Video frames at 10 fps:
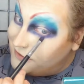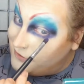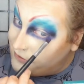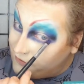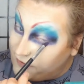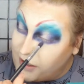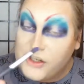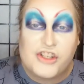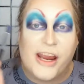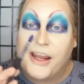It was a
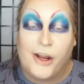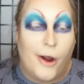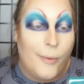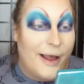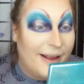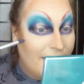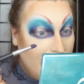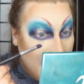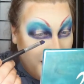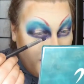very shake-and-go wig,
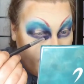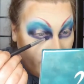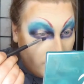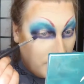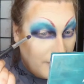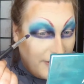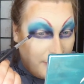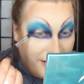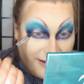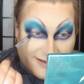and if you don't know what
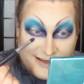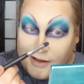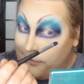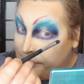that means...